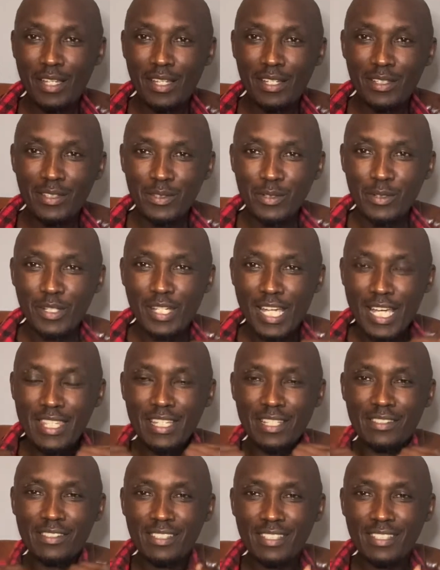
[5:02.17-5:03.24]
So
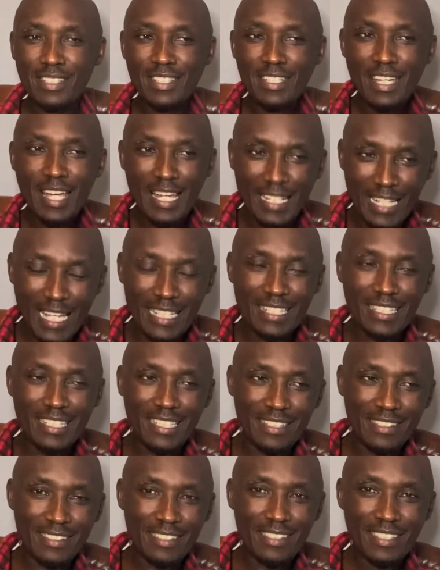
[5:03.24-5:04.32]
Kenyans and
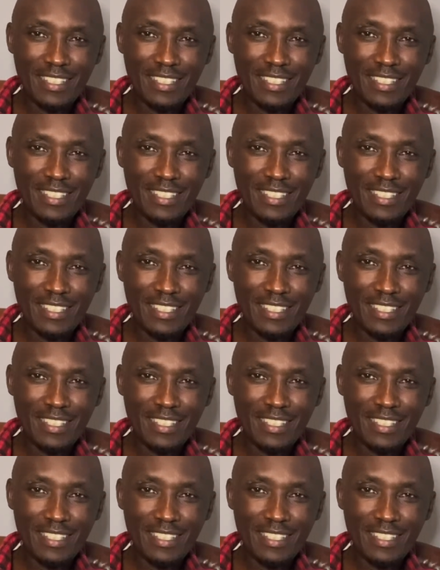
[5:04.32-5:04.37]
athletes